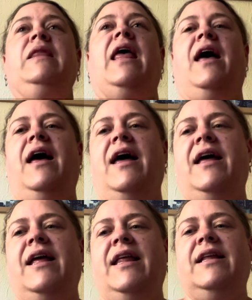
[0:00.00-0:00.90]

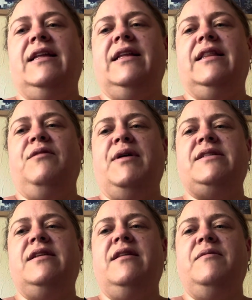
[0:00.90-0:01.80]
the
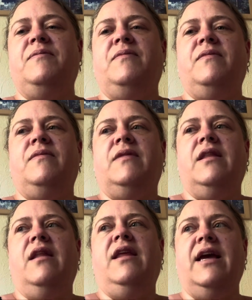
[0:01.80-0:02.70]
rest of them,
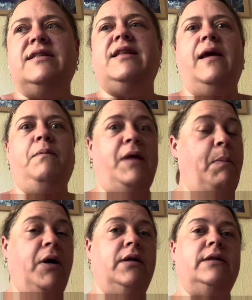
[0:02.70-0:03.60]
yes, they
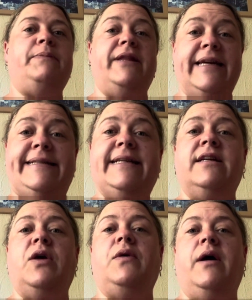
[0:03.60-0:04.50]
pulled, but they did
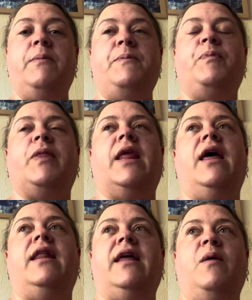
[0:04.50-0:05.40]
go numb,
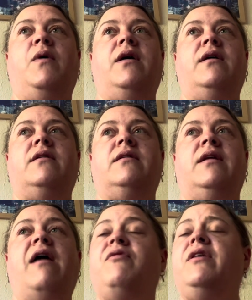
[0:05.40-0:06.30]
and
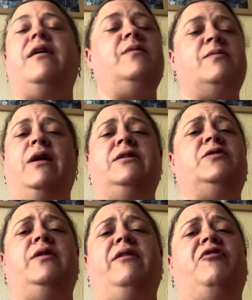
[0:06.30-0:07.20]
everything was well and
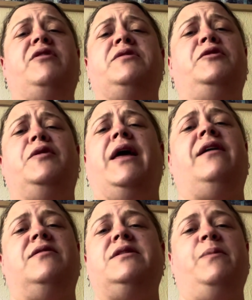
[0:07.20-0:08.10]
truly frozen. You
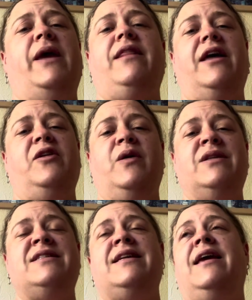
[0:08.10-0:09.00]
cannot debate that, you
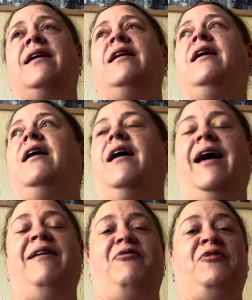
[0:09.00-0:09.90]
can see it. I
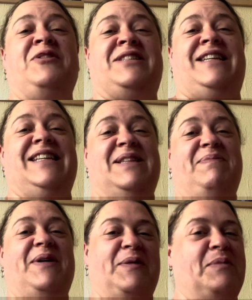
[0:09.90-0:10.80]
had 4 sticks of
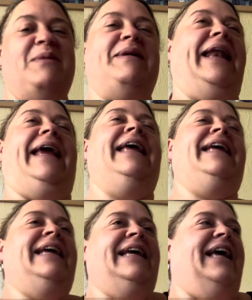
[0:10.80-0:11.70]
butter on my belly.
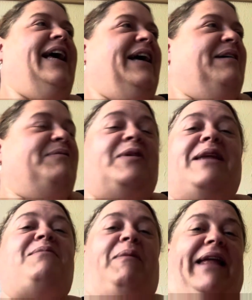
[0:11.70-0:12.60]
Not
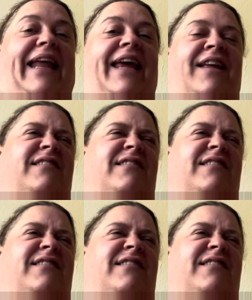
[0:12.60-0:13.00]
in my belly.